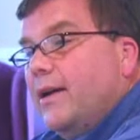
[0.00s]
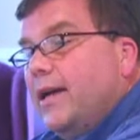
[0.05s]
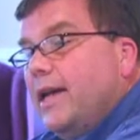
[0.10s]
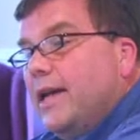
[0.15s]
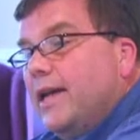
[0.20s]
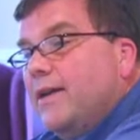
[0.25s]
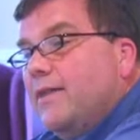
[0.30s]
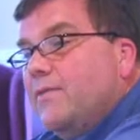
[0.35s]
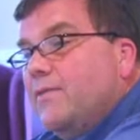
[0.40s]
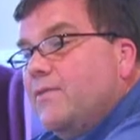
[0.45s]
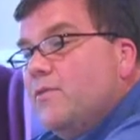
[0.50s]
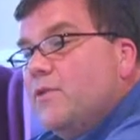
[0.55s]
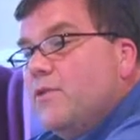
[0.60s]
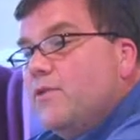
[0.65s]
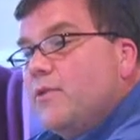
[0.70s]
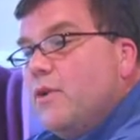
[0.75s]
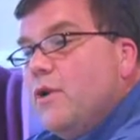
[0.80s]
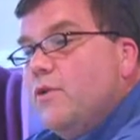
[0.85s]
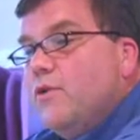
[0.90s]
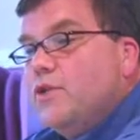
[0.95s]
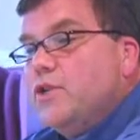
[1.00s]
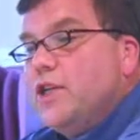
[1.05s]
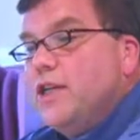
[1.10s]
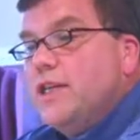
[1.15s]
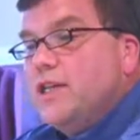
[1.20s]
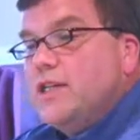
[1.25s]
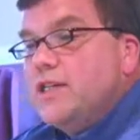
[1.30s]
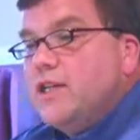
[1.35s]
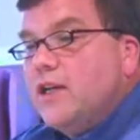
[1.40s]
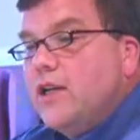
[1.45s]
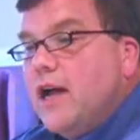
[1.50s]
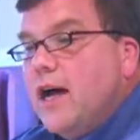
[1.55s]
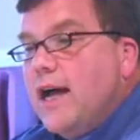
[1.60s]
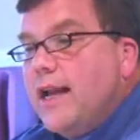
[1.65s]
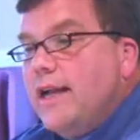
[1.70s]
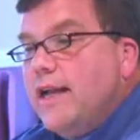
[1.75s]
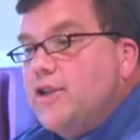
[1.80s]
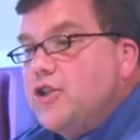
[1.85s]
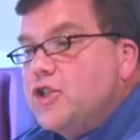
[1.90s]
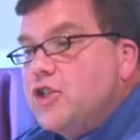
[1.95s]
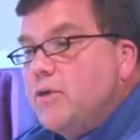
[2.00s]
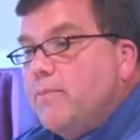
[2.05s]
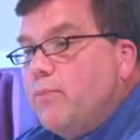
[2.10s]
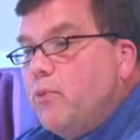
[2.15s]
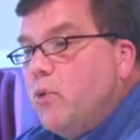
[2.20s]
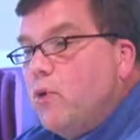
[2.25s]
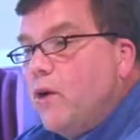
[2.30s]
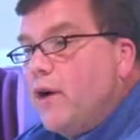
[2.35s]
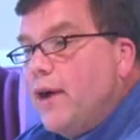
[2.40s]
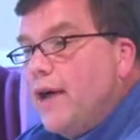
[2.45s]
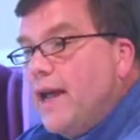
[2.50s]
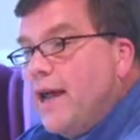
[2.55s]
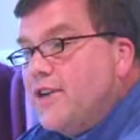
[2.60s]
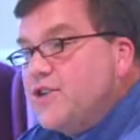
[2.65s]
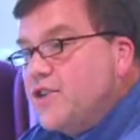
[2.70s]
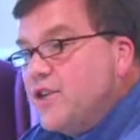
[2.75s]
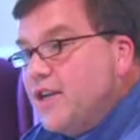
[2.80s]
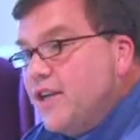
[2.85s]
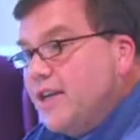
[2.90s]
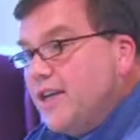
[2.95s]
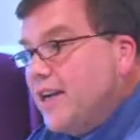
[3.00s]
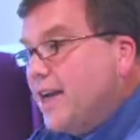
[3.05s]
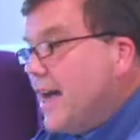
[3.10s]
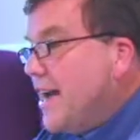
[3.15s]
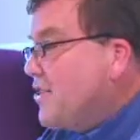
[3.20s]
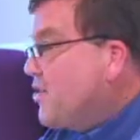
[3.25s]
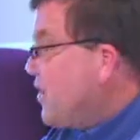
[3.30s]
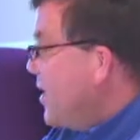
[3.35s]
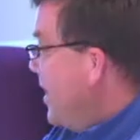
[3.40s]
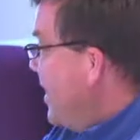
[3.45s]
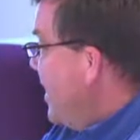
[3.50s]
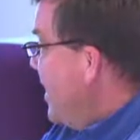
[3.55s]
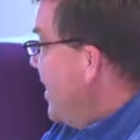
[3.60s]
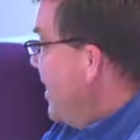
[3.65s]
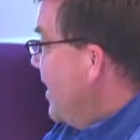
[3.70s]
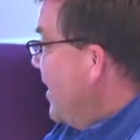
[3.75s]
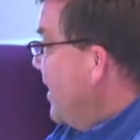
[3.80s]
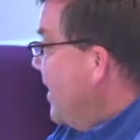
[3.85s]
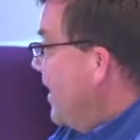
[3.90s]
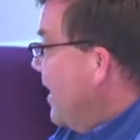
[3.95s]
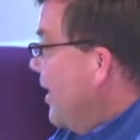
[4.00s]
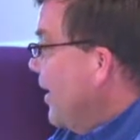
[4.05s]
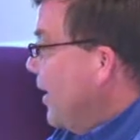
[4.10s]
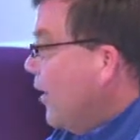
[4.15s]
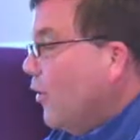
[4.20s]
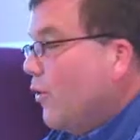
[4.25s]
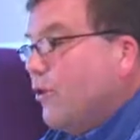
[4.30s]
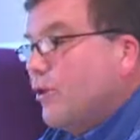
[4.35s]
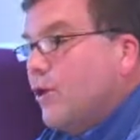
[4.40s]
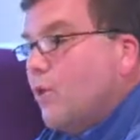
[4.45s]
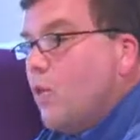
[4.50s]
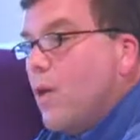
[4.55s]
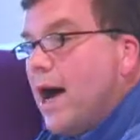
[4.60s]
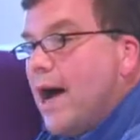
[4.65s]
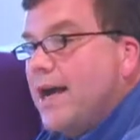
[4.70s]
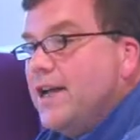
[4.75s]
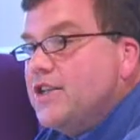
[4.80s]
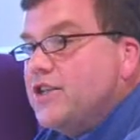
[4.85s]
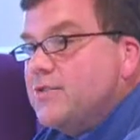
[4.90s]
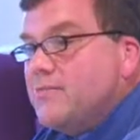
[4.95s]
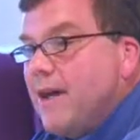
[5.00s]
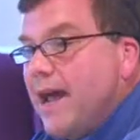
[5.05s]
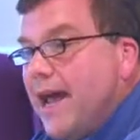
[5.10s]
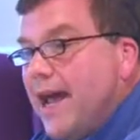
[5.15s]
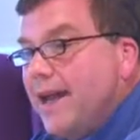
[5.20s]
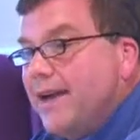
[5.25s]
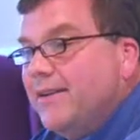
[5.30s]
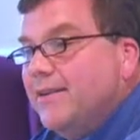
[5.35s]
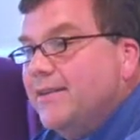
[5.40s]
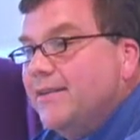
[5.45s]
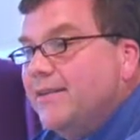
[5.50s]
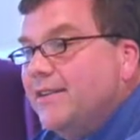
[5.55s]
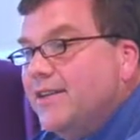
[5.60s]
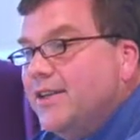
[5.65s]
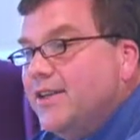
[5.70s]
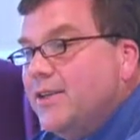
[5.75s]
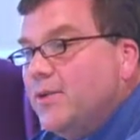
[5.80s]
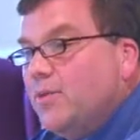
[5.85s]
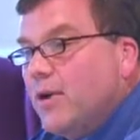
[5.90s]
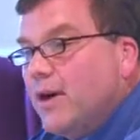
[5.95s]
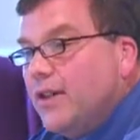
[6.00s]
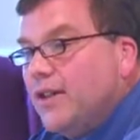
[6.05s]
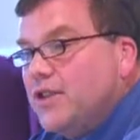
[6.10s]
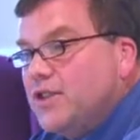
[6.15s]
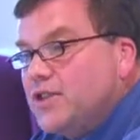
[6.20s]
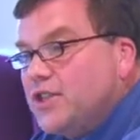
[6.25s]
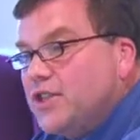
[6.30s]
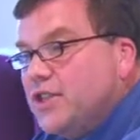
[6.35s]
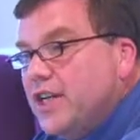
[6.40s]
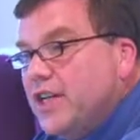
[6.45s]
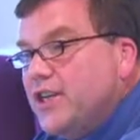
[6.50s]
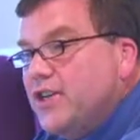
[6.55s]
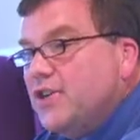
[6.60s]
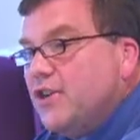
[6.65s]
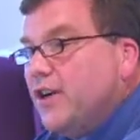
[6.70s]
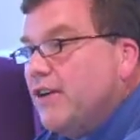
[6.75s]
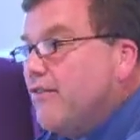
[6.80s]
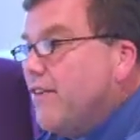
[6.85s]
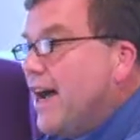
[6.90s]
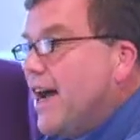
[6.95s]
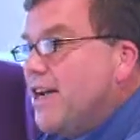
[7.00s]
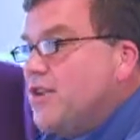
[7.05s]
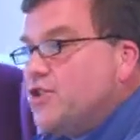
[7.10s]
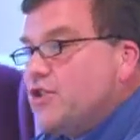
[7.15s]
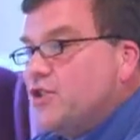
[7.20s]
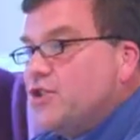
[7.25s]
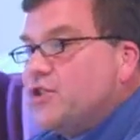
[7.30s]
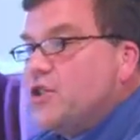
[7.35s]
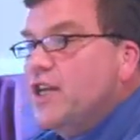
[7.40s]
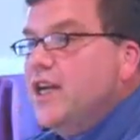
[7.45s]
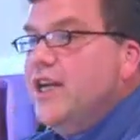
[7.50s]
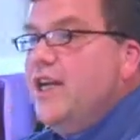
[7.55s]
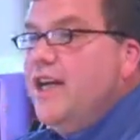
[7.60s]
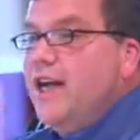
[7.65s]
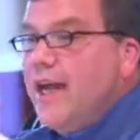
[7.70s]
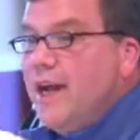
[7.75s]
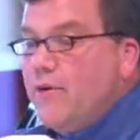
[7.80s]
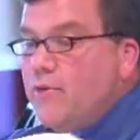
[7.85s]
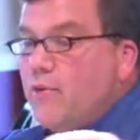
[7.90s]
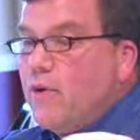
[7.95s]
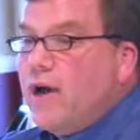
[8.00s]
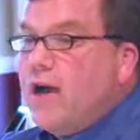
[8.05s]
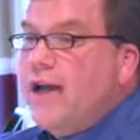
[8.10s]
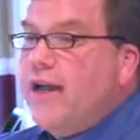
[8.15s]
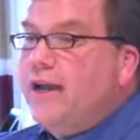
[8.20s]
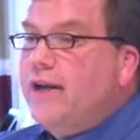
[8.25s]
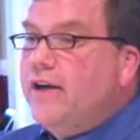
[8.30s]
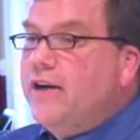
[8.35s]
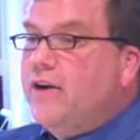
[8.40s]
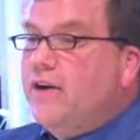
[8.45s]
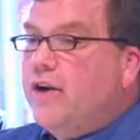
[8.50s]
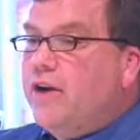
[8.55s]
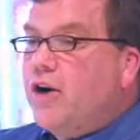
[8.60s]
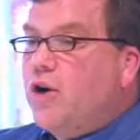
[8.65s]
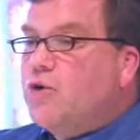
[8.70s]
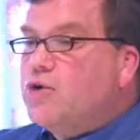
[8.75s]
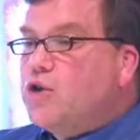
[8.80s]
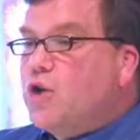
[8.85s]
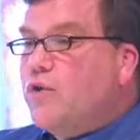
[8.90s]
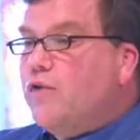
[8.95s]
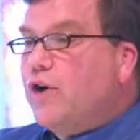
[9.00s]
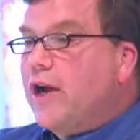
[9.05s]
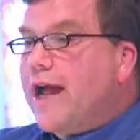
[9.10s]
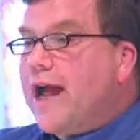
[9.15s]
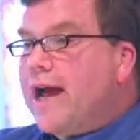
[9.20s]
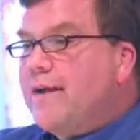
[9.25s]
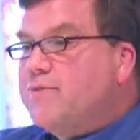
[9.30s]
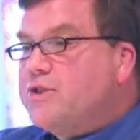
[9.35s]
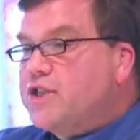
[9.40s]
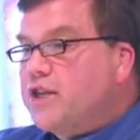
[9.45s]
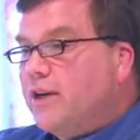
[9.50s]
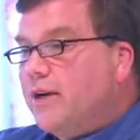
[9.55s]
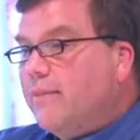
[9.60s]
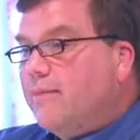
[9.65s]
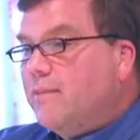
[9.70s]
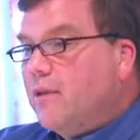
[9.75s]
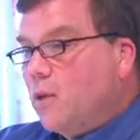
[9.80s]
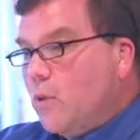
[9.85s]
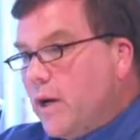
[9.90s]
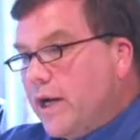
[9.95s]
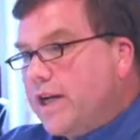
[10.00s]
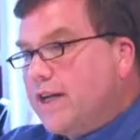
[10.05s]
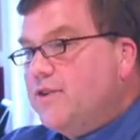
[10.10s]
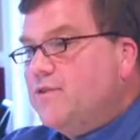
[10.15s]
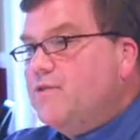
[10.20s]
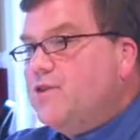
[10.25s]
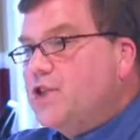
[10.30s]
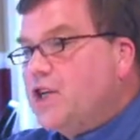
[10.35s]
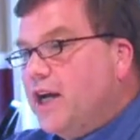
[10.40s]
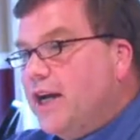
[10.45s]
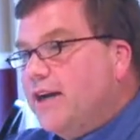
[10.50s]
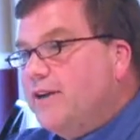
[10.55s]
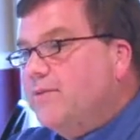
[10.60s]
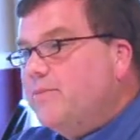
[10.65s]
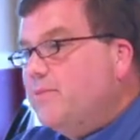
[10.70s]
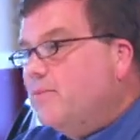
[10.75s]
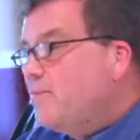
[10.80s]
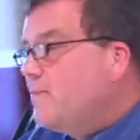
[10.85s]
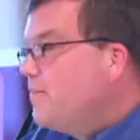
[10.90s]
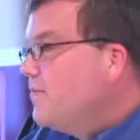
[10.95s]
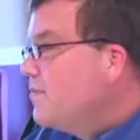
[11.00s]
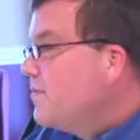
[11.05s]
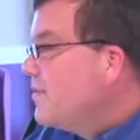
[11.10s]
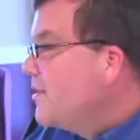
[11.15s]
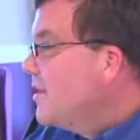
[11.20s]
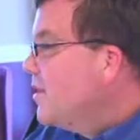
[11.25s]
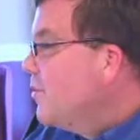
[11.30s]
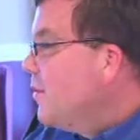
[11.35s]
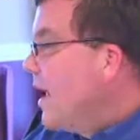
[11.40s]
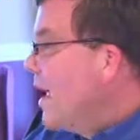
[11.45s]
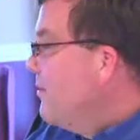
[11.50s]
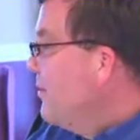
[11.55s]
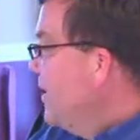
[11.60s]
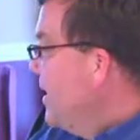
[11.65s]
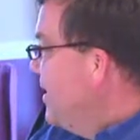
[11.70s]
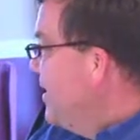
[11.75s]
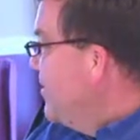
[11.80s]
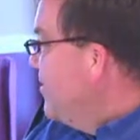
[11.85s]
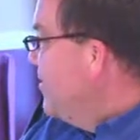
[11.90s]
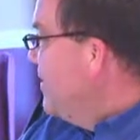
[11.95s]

he throws his lot in support as an as a uh, an elder wise man, one of these senior advisors, and run, and goes over to Absalom, the wicked son. Why would he